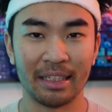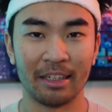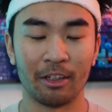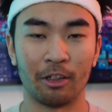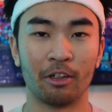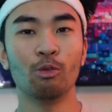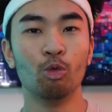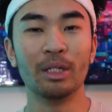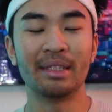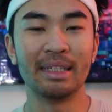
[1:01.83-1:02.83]
year
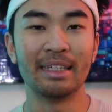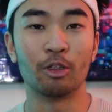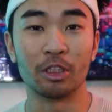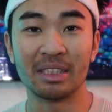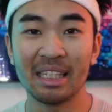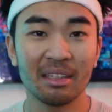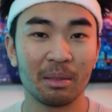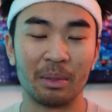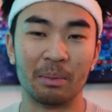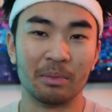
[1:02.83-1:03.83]
with the
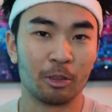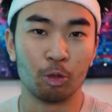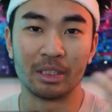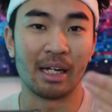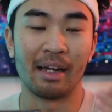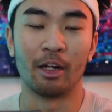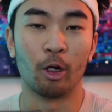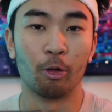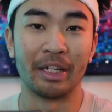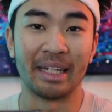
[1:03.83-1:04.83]
chrysanthemums, which I
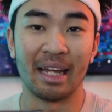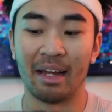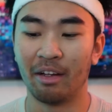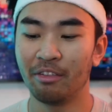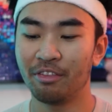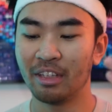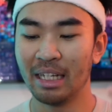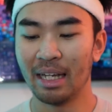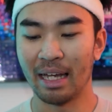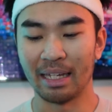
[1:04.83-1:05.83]
already have.
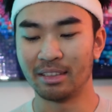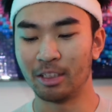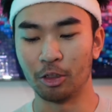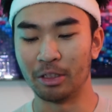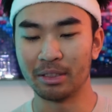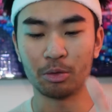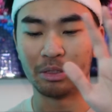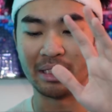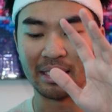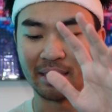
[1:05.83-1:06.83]
And so this
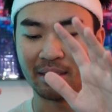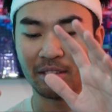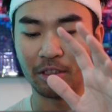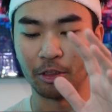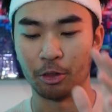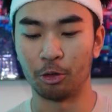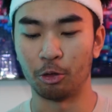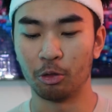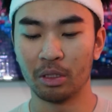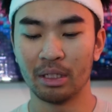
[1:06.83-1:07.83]
was just
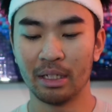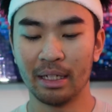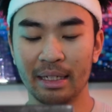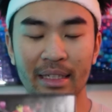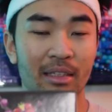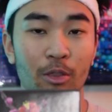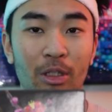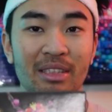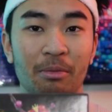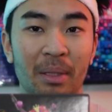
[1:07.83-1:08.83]
to get the
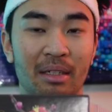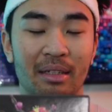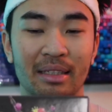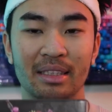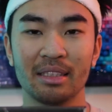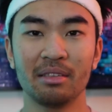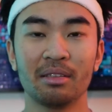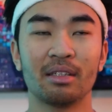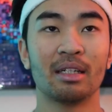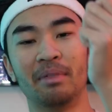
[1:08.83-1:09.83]
rest of my collection.
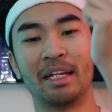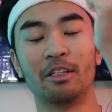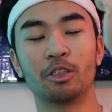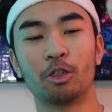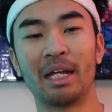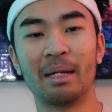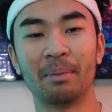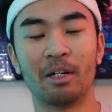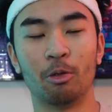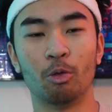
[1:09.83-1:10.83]
They also came
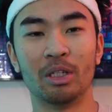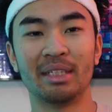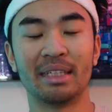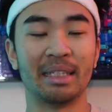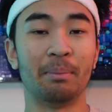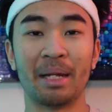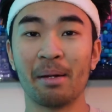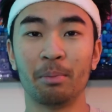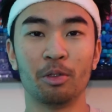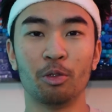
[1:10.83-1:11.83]
out with the
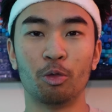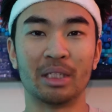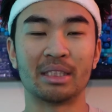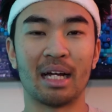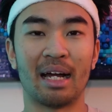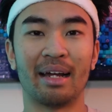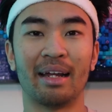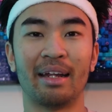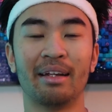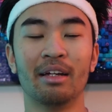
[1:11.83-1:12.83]
bamboo, which
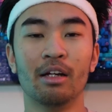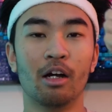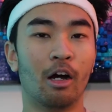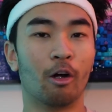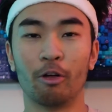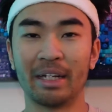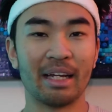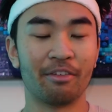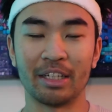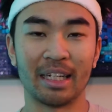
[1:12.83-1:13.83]
I already
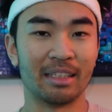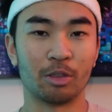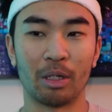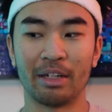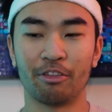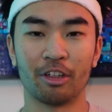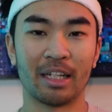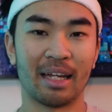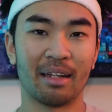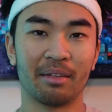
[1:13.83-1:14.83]
have a case ready for
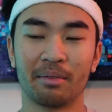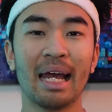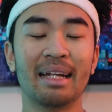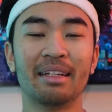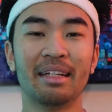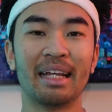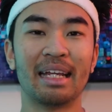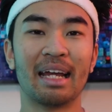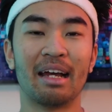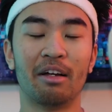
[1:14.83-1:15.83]
that. And then they
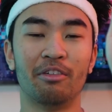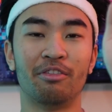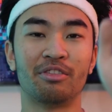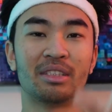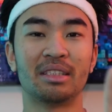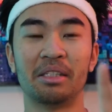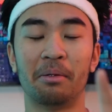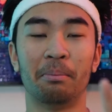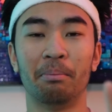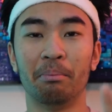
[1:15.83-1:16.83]
have
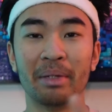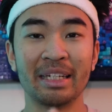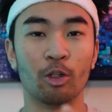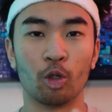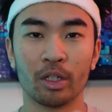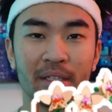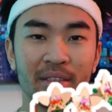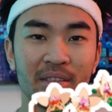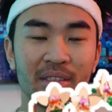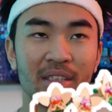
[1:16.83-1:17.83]
some mini
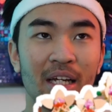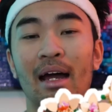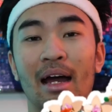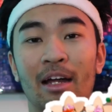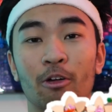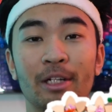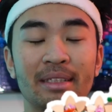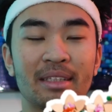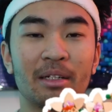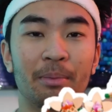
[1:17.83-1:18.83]
orchids. I already
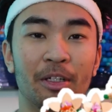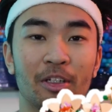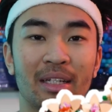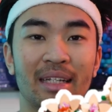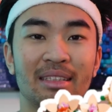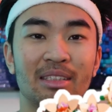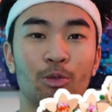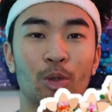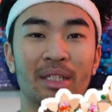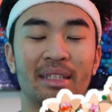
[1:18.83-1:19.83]
did a Build-A-Case
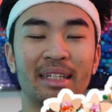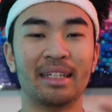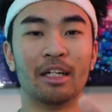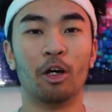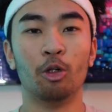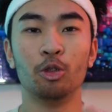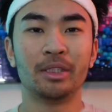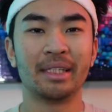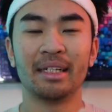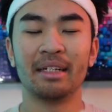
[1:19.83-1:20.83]
with the
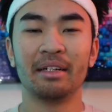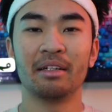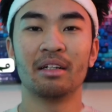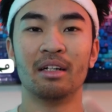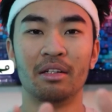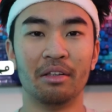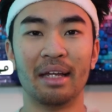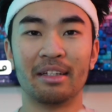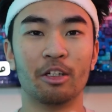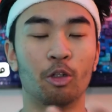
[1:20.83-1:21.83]
OG
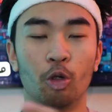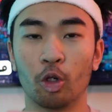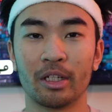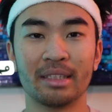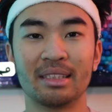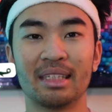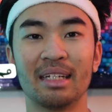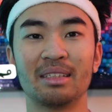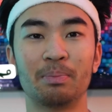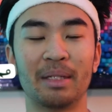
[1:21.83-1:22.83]
Lego orchid
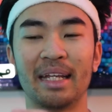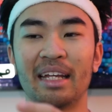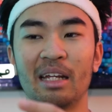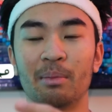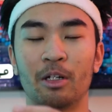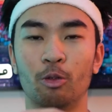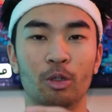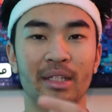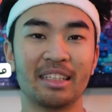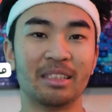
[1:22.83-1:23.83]
sets, but they came out
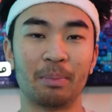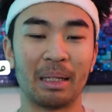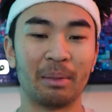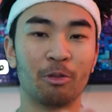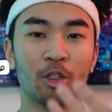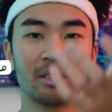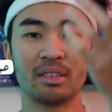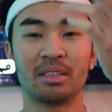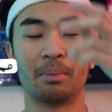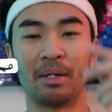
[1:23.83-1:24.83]
with these baby
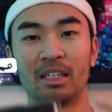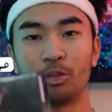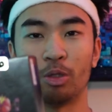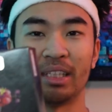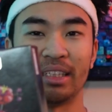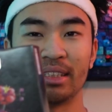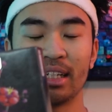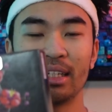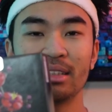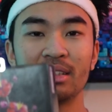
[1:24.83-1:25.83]
ones to match with these
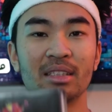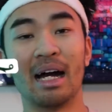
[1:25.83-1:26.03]
guys.